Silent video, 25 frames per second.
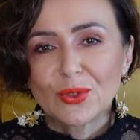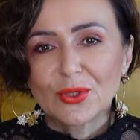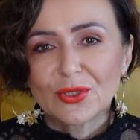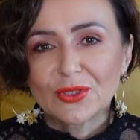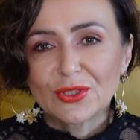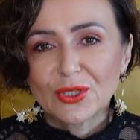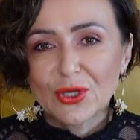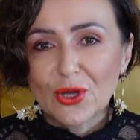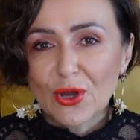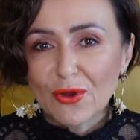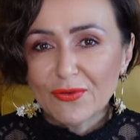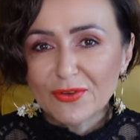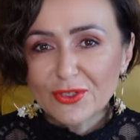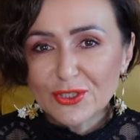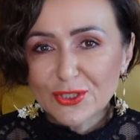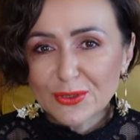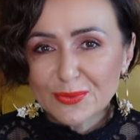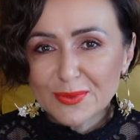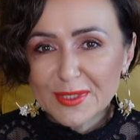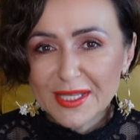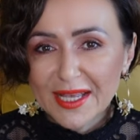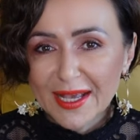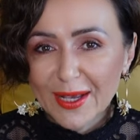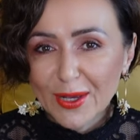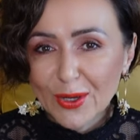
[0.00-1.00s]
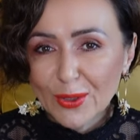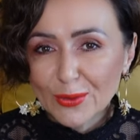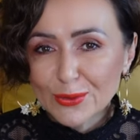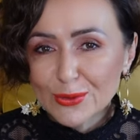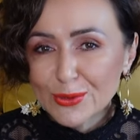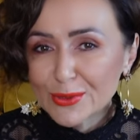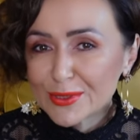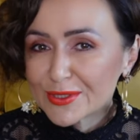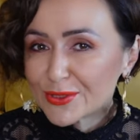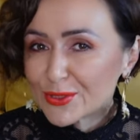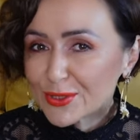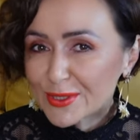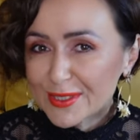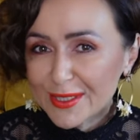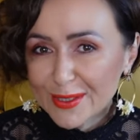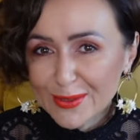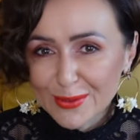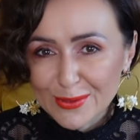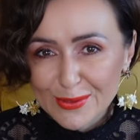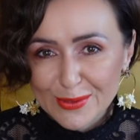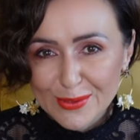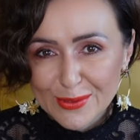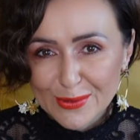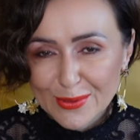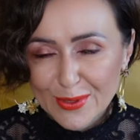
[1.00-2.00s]
the coffee shop that I go to is just
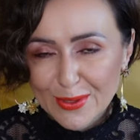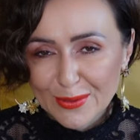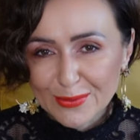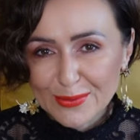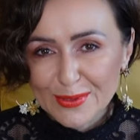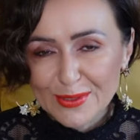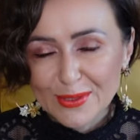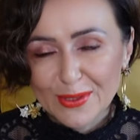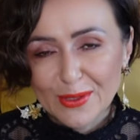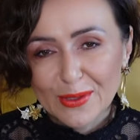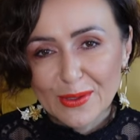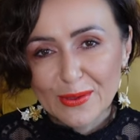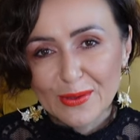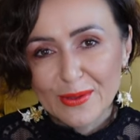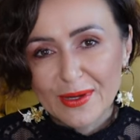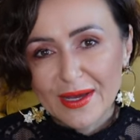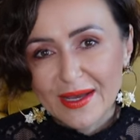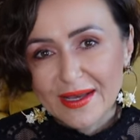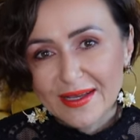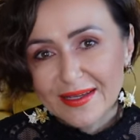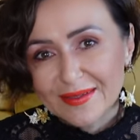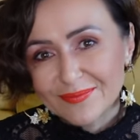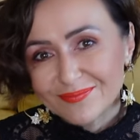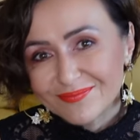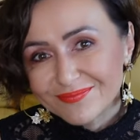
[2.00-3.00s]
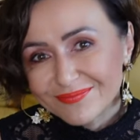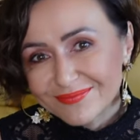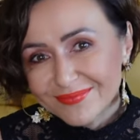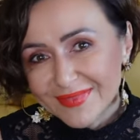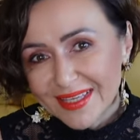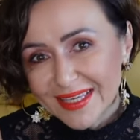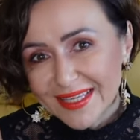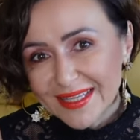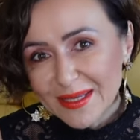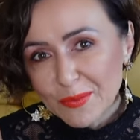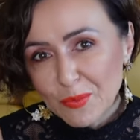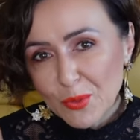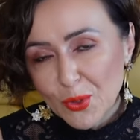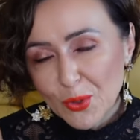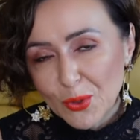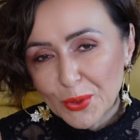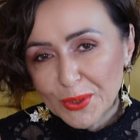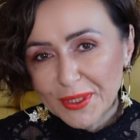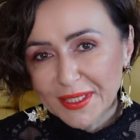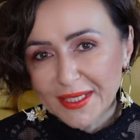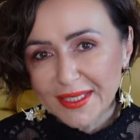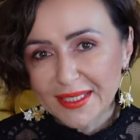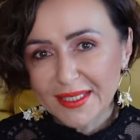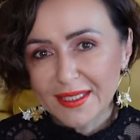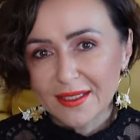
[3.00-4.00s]
across the road, so in the
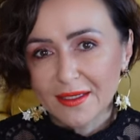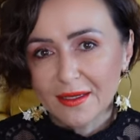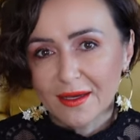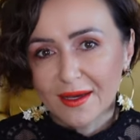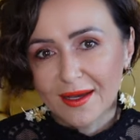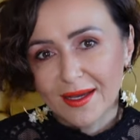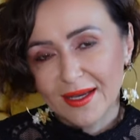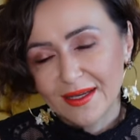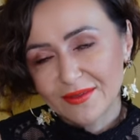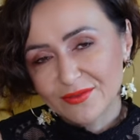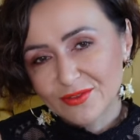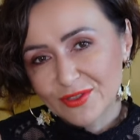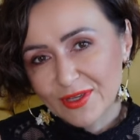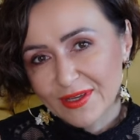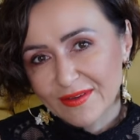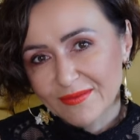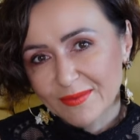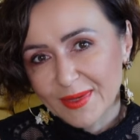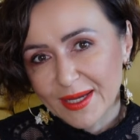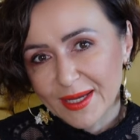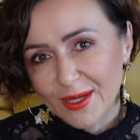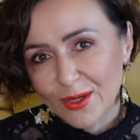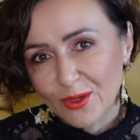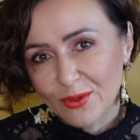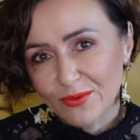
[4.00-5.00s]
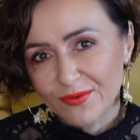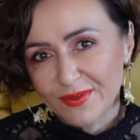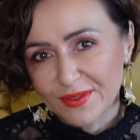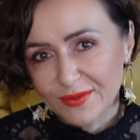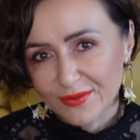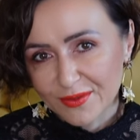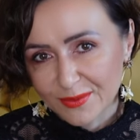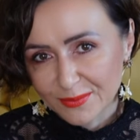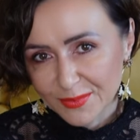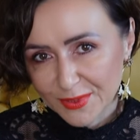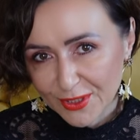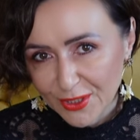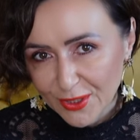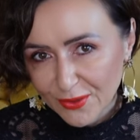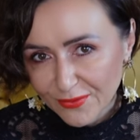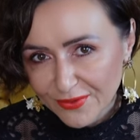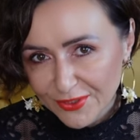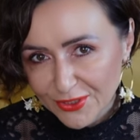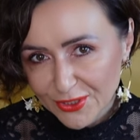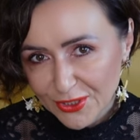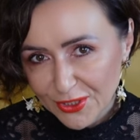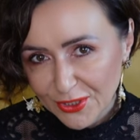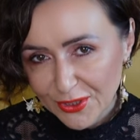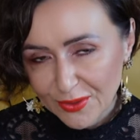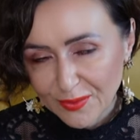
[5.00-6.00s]
morning I have to have my coffee from the coffee
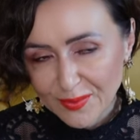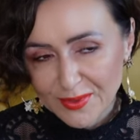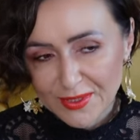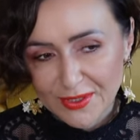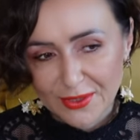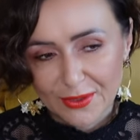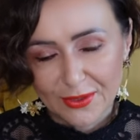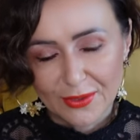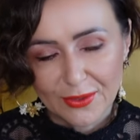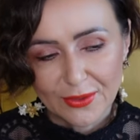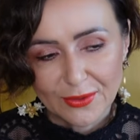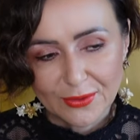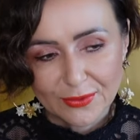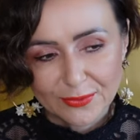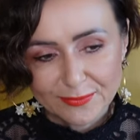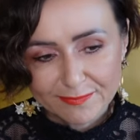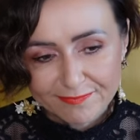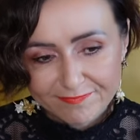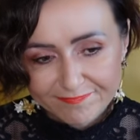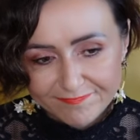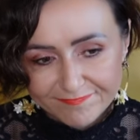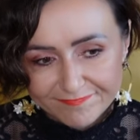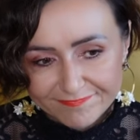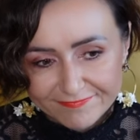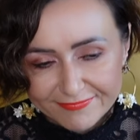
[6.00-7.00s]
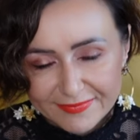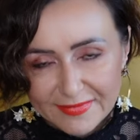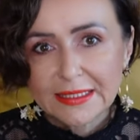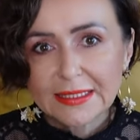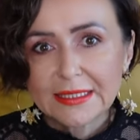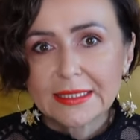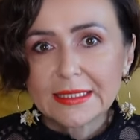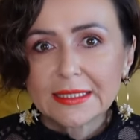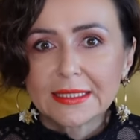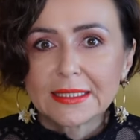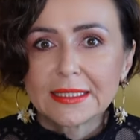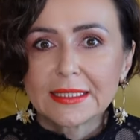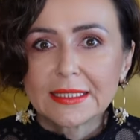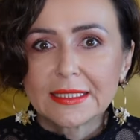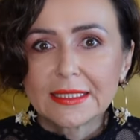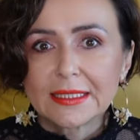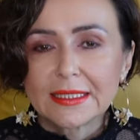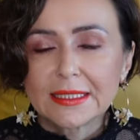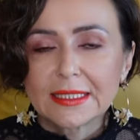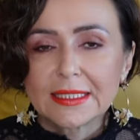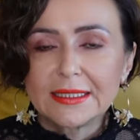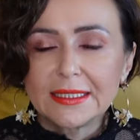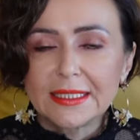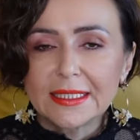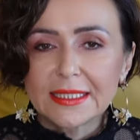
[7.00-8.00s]
shop, so
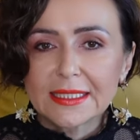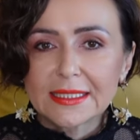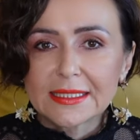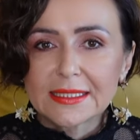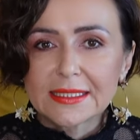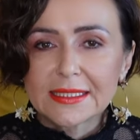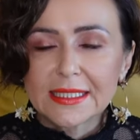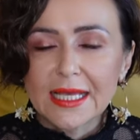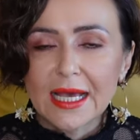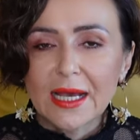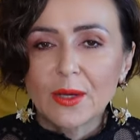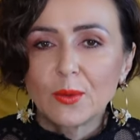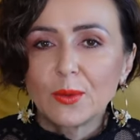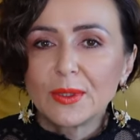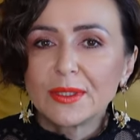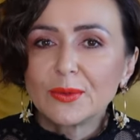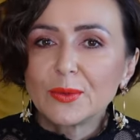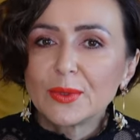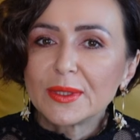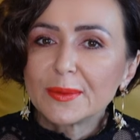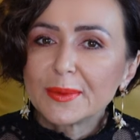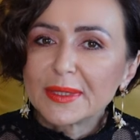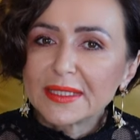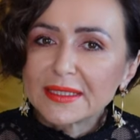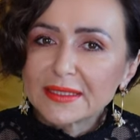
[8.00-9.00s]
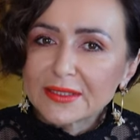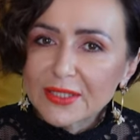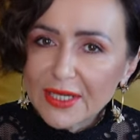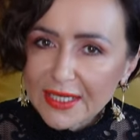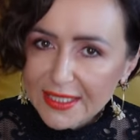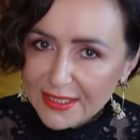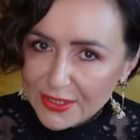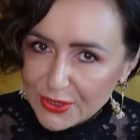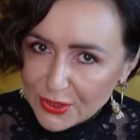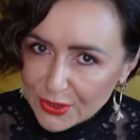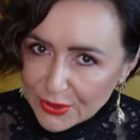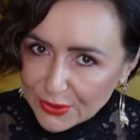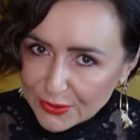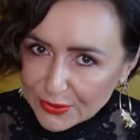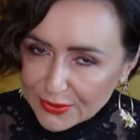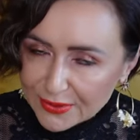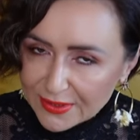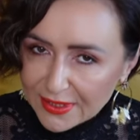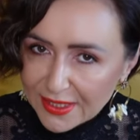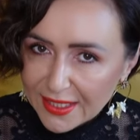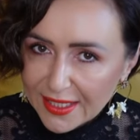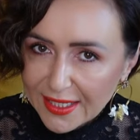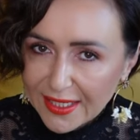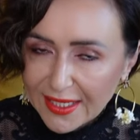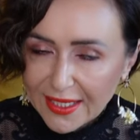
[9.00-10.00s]
yes, I went with my tracksuit,
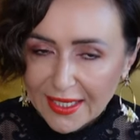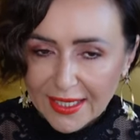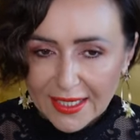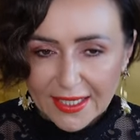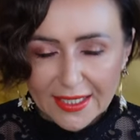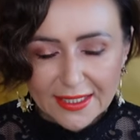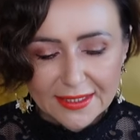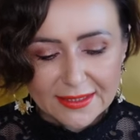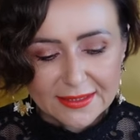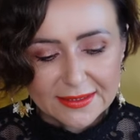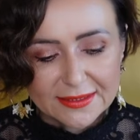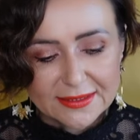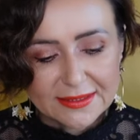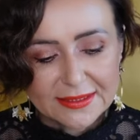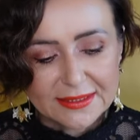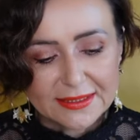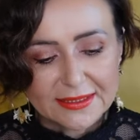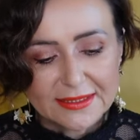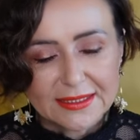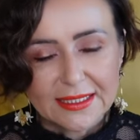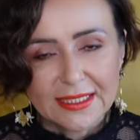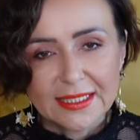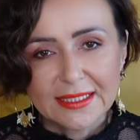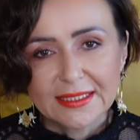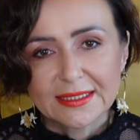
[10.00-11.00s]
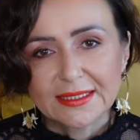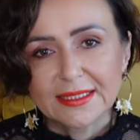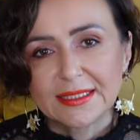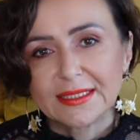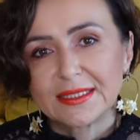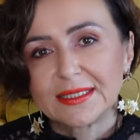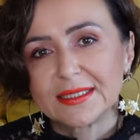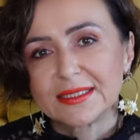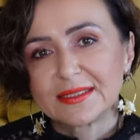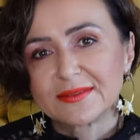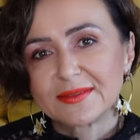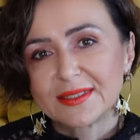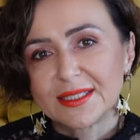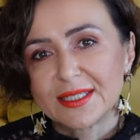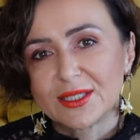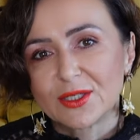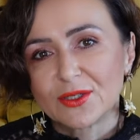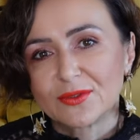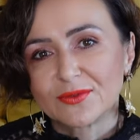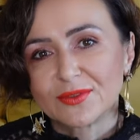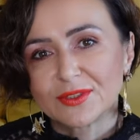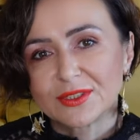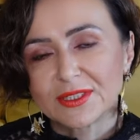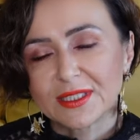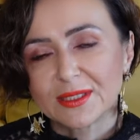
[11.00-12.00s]
and yes, it is very
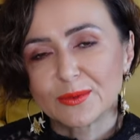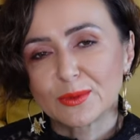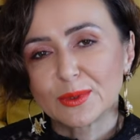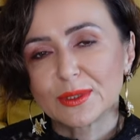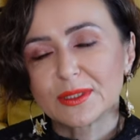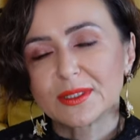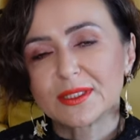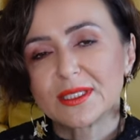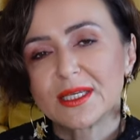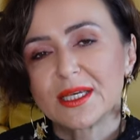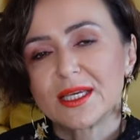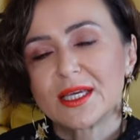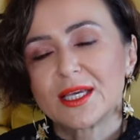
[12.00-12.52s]
comfortable.